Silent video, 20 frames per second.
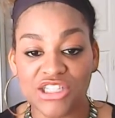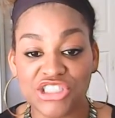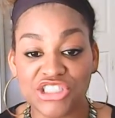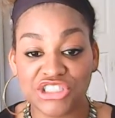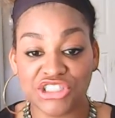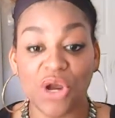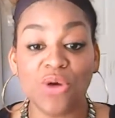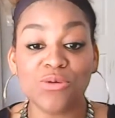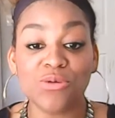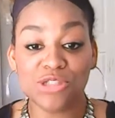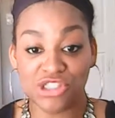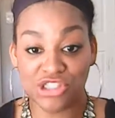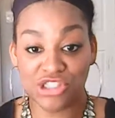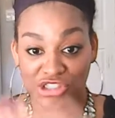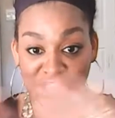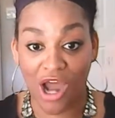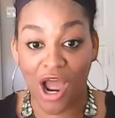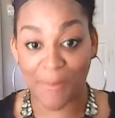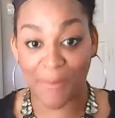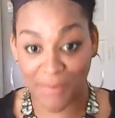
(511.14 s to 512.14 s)

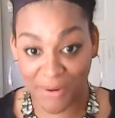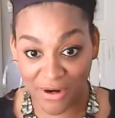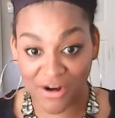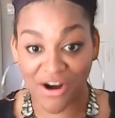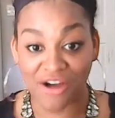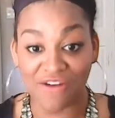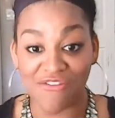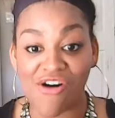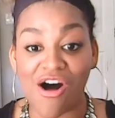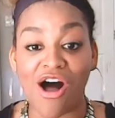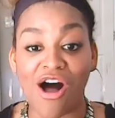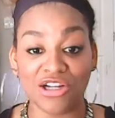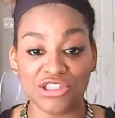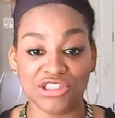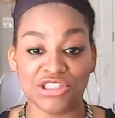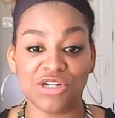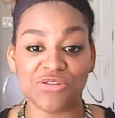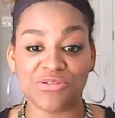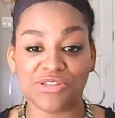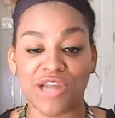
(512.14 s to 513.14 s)
showstopper of all
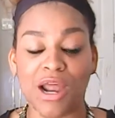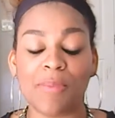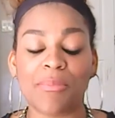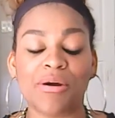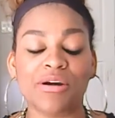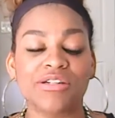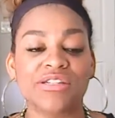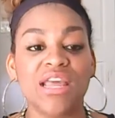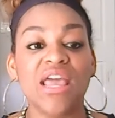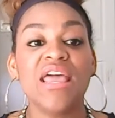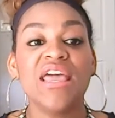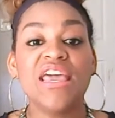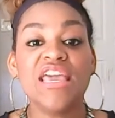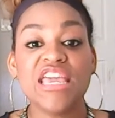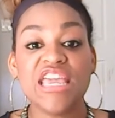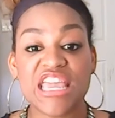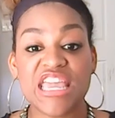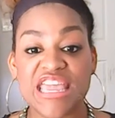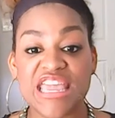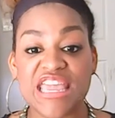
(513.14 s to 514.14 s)
showstoppers.
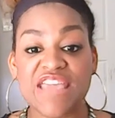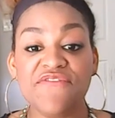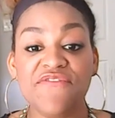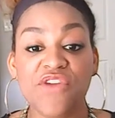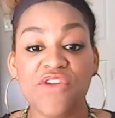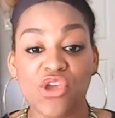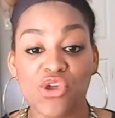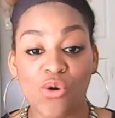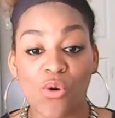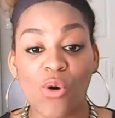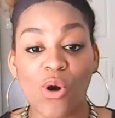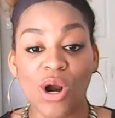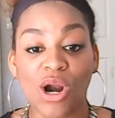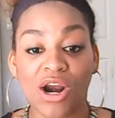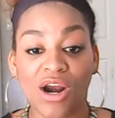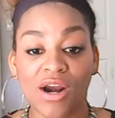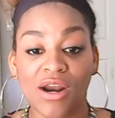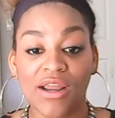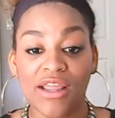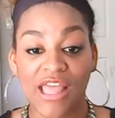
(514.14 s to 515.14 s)
If
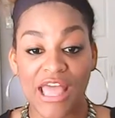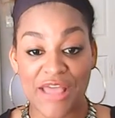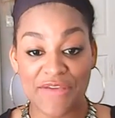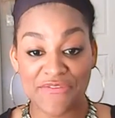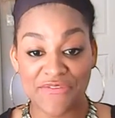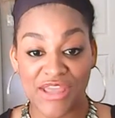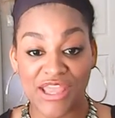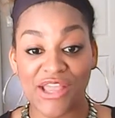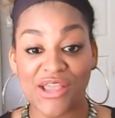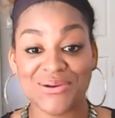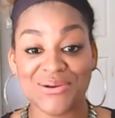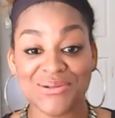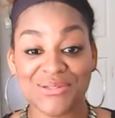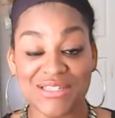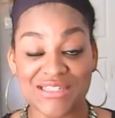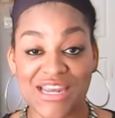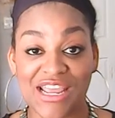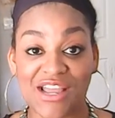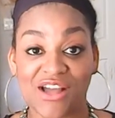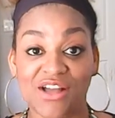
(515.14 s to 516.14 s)
your event goes
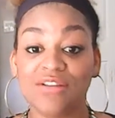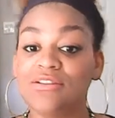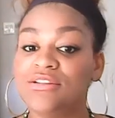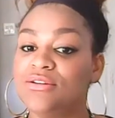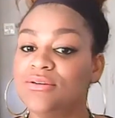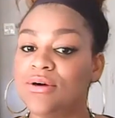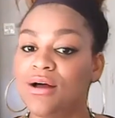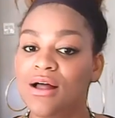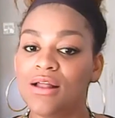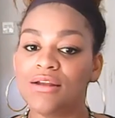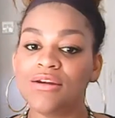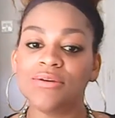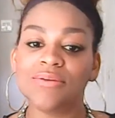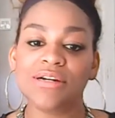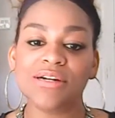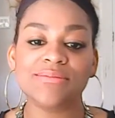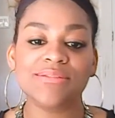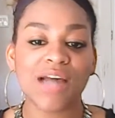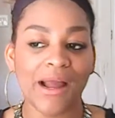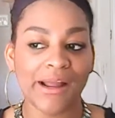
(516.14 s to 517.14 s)
stale, you all know what
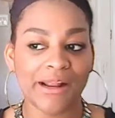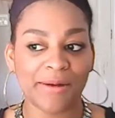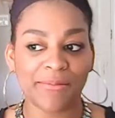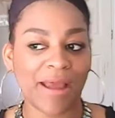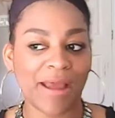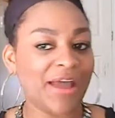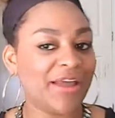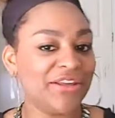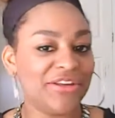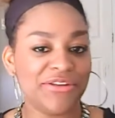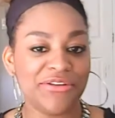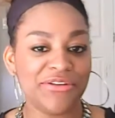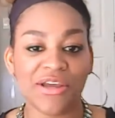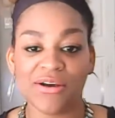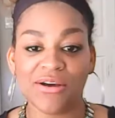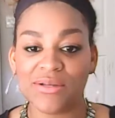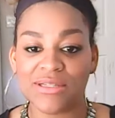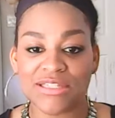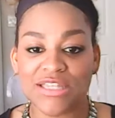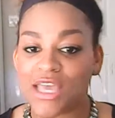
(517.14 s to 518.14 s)
I'm talking about.
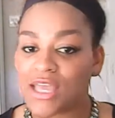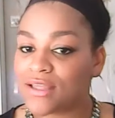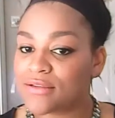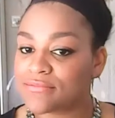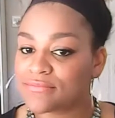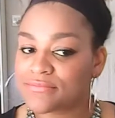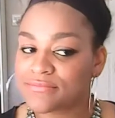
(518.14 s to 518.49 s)
It's like